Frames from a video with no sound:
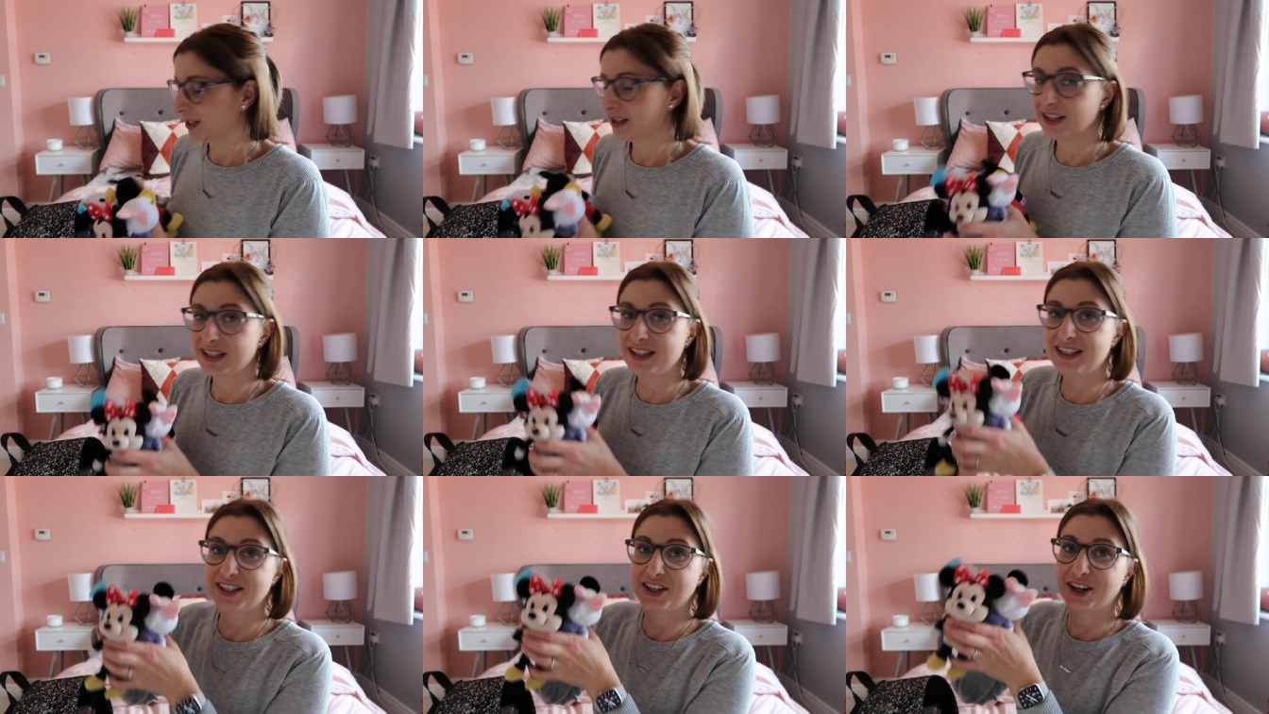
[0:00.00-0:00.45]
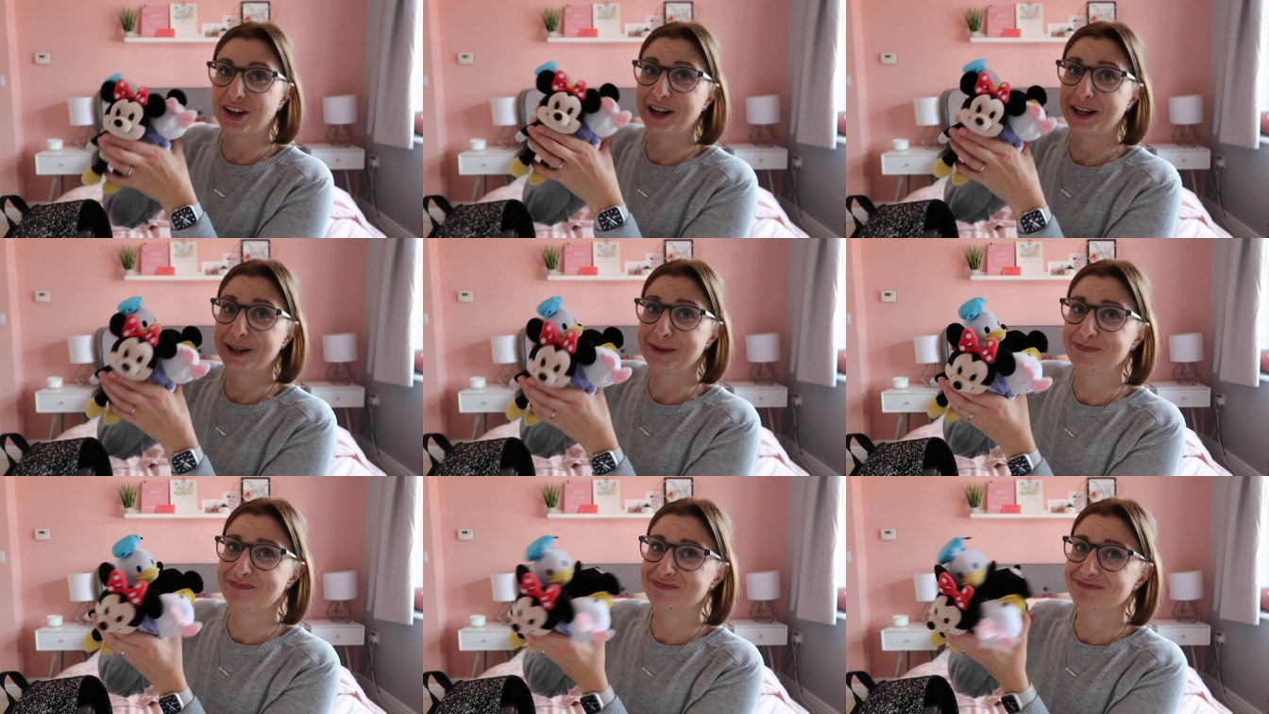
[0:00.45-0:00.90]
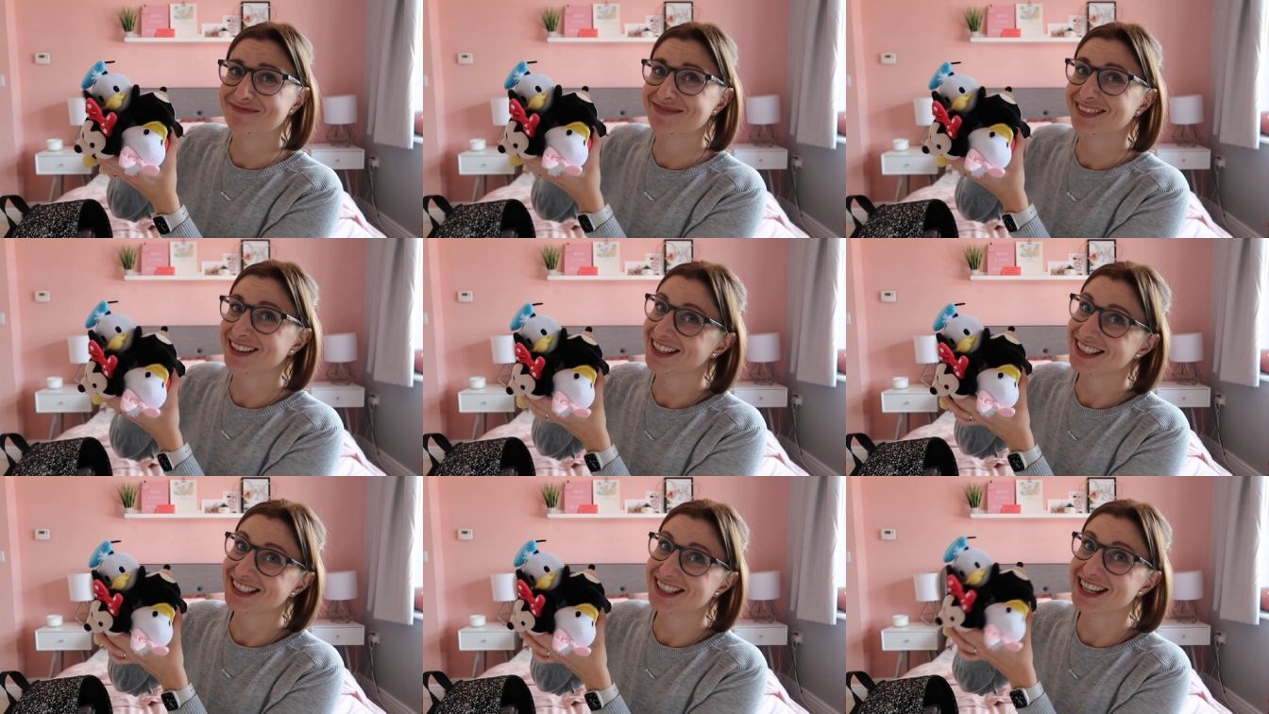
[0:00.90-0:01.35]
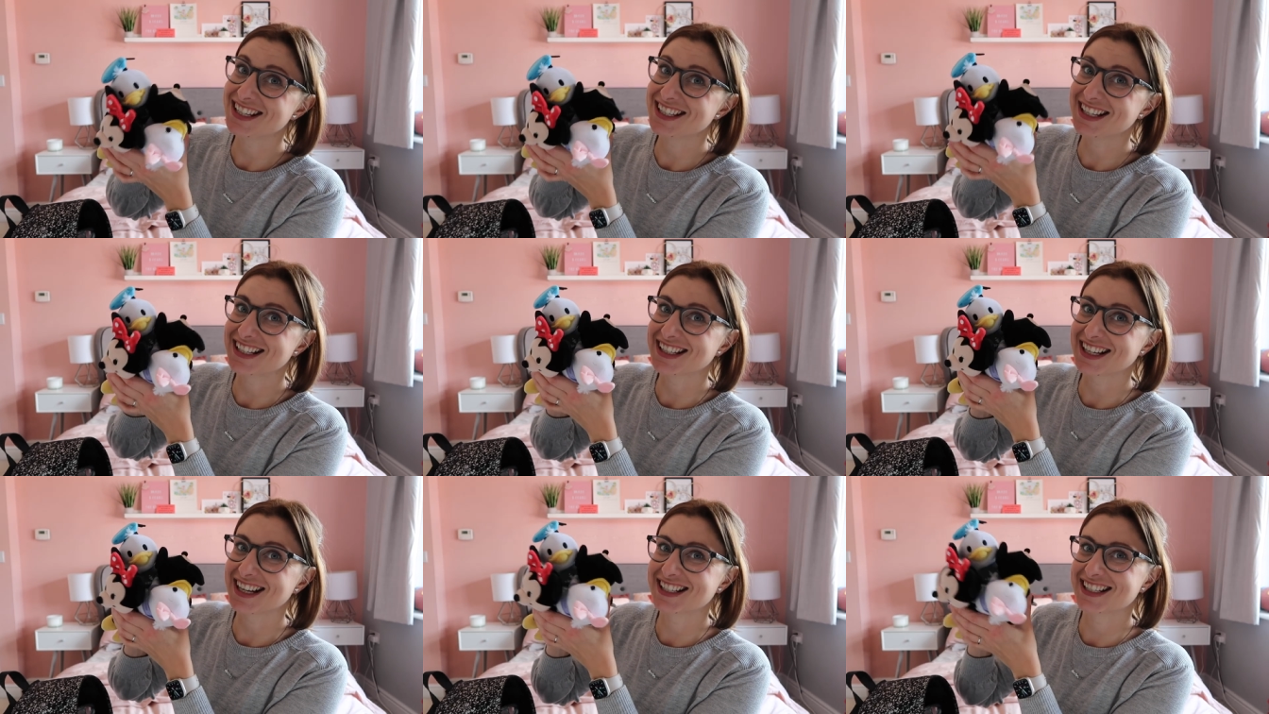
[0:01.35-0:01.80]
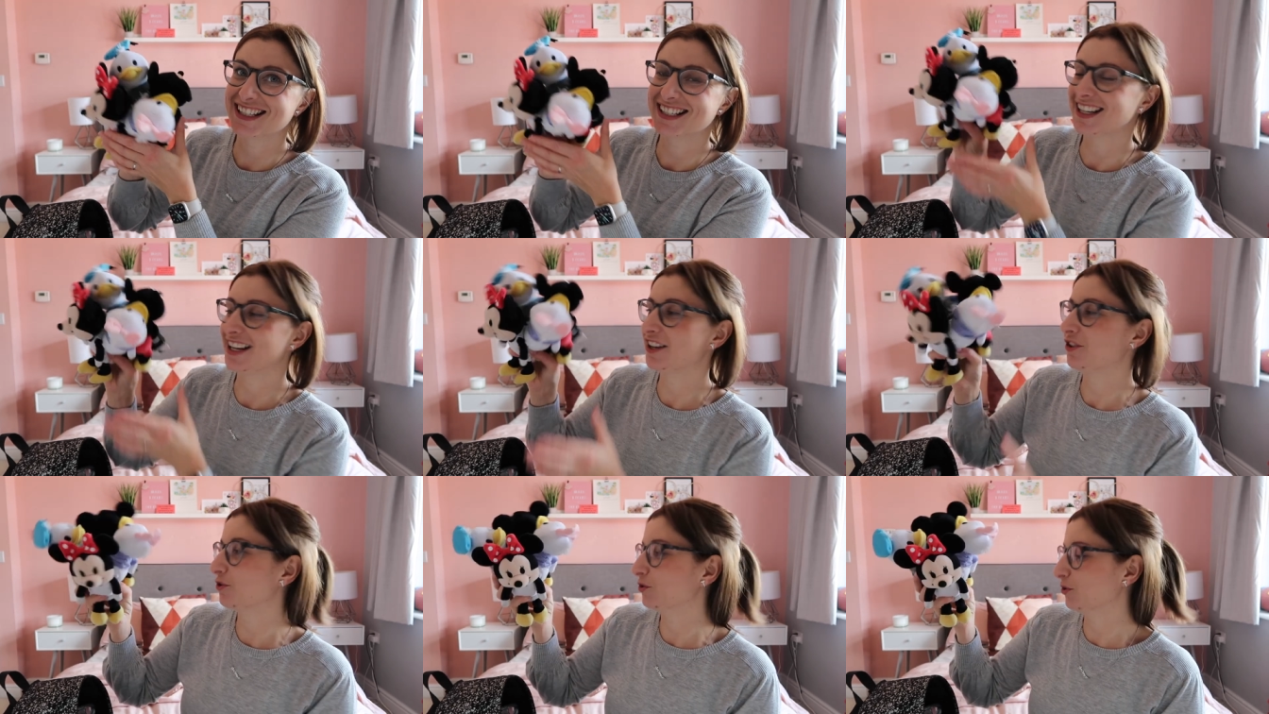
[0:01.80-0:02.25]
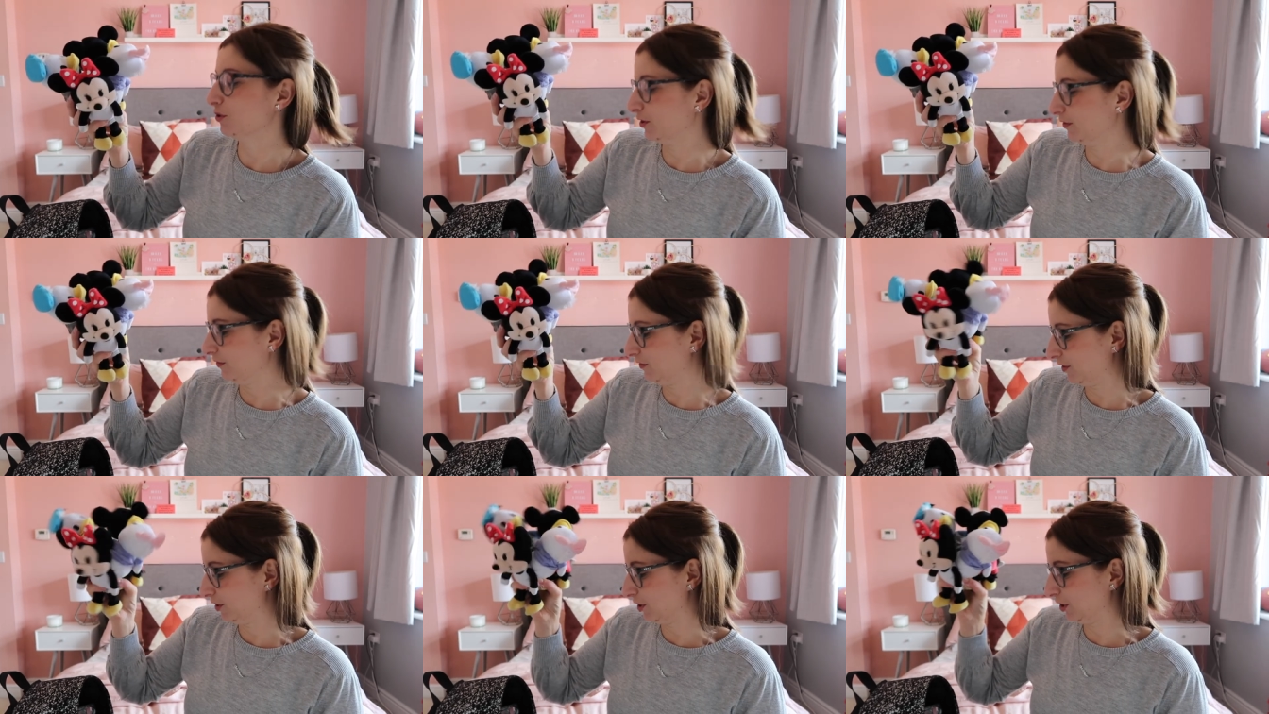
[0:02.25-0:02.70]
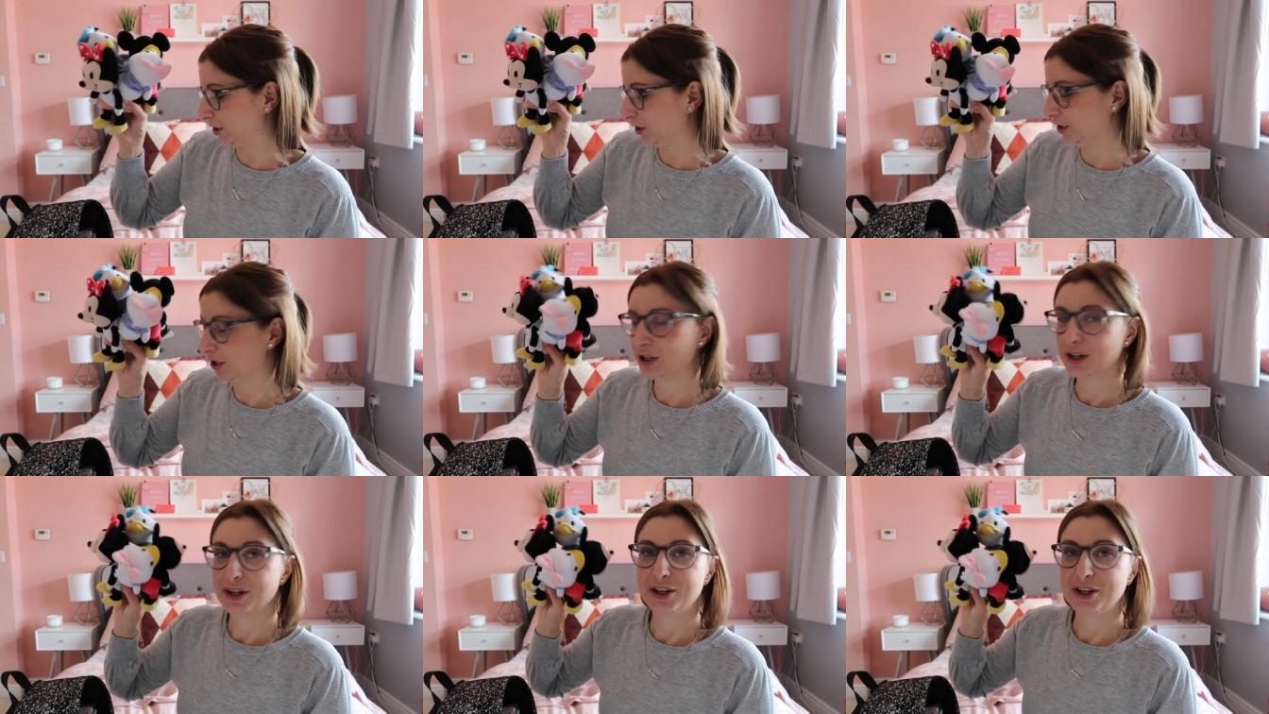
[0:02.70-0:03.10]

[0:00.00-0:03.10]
This time Daisy has asked to take all of the